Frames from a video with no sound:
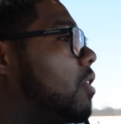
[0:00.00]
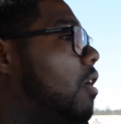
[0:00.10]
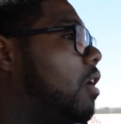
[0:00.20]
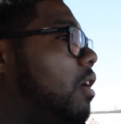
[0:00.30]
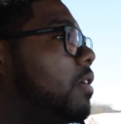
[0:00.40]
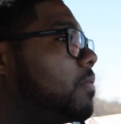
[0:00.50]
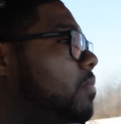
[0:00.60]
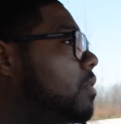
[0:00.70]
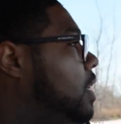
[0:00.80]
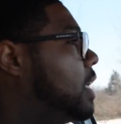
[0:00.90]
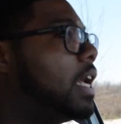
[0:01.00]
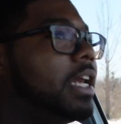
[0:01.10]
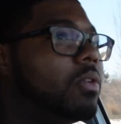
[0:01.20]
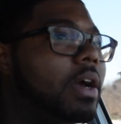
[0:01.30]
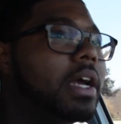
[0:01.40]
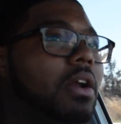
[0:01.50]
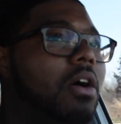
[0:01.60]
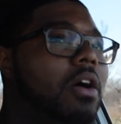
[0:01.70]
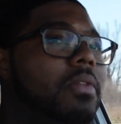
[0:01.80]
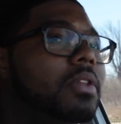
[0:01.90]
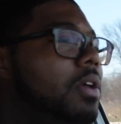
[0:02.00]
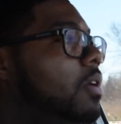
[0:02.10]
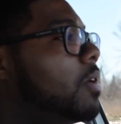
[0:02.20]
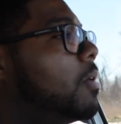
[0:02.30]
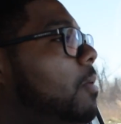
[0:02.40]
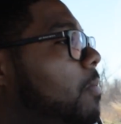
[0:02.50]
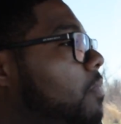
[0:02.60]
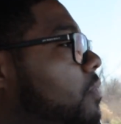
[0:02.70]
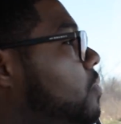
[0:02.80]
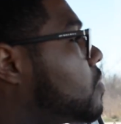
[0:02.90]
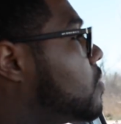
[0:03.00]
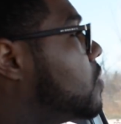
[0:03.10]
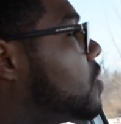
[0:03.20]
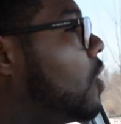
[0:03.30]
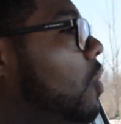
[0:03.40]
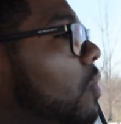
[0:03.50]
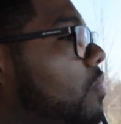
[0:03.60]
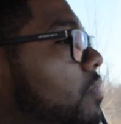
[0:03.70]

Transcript: car in any way at all. So